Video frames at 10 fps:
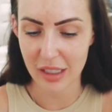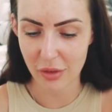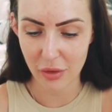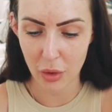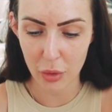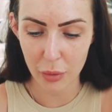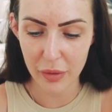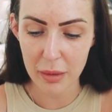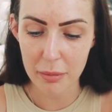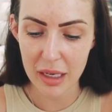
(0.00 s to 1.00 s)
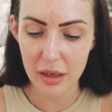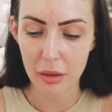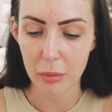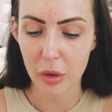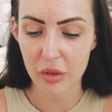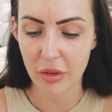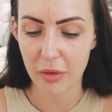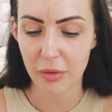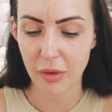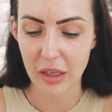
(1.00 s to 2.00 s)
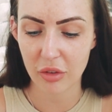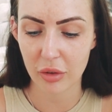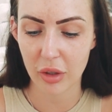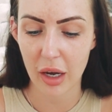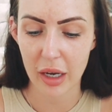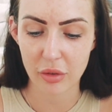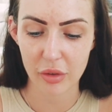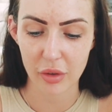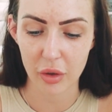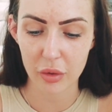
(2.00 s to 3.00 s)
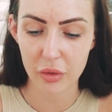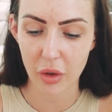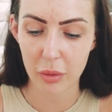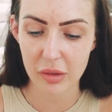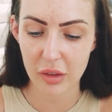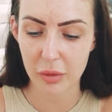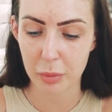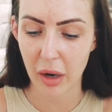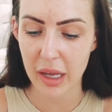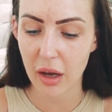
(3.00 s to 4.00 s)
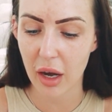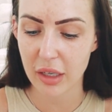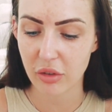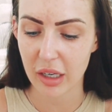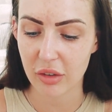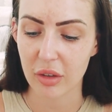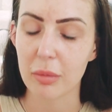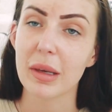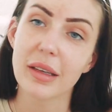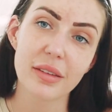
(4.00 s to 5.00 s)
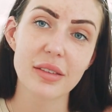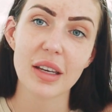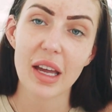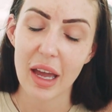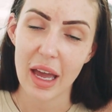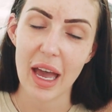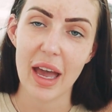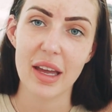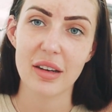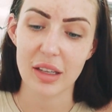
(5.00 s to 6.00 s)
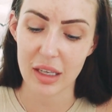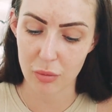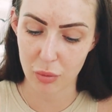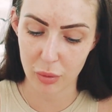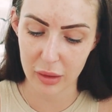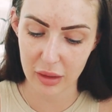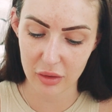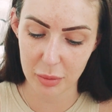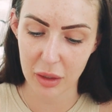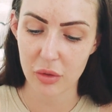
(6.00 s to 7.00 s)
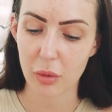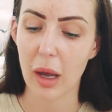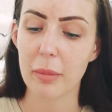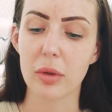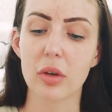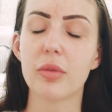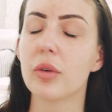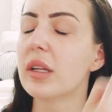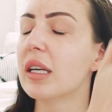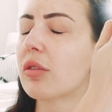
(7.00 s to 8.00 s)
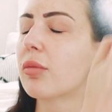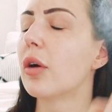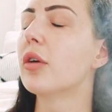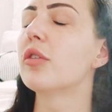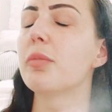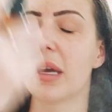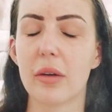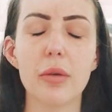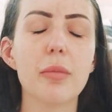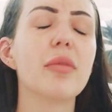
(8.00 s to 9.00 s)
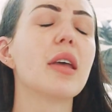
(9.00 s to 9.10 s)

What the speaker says: it's called the Immediate Moisture Facial Hydrosol. So it's a spray hydration mist, and it really smells quite beautiful. It's rose petal,